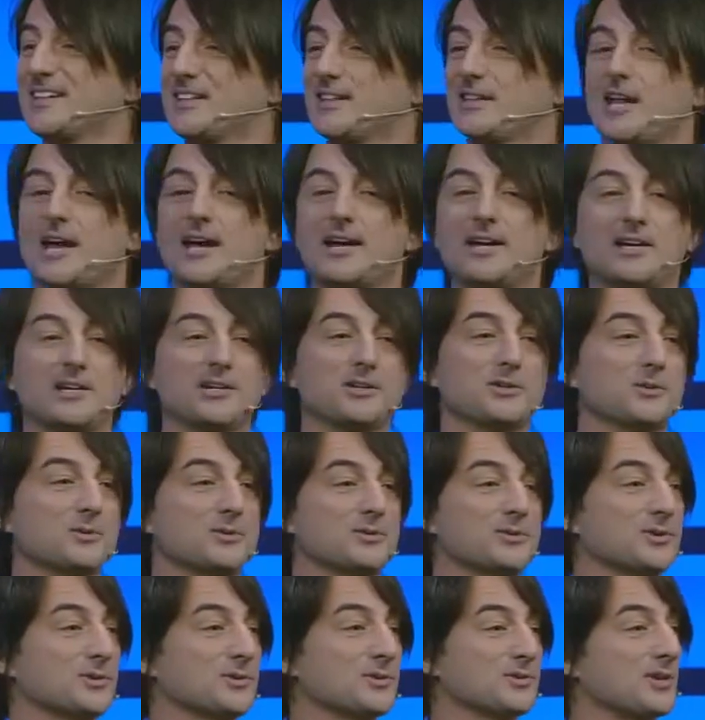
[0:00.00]
delight
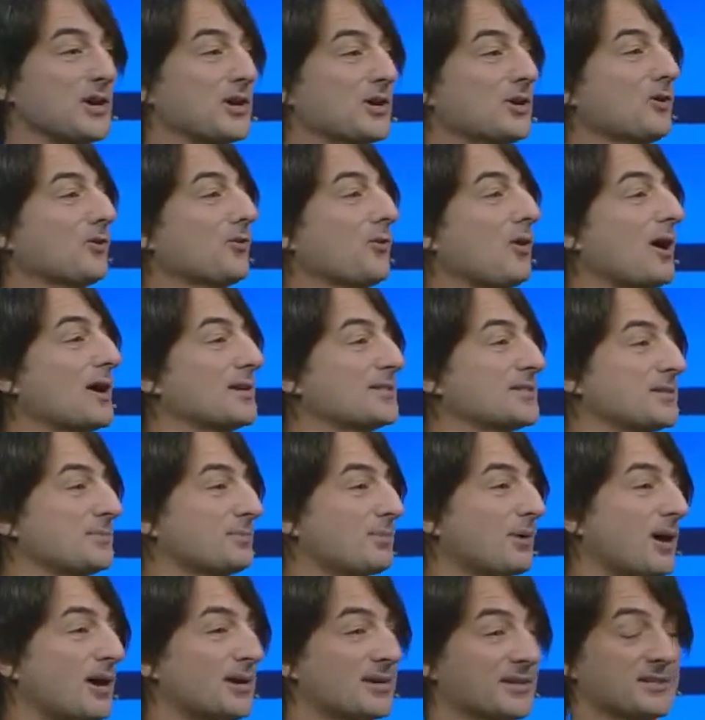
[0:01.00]
users across the
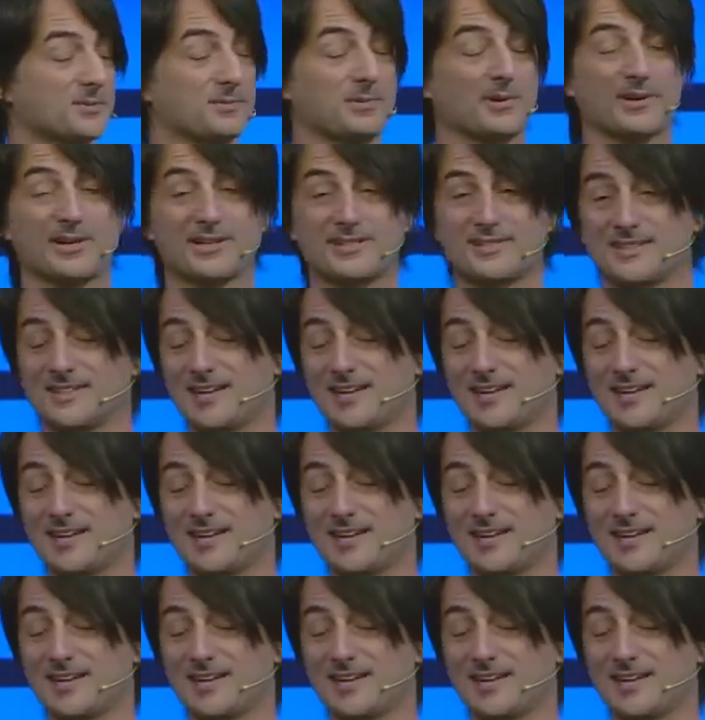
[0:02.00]
broad experience.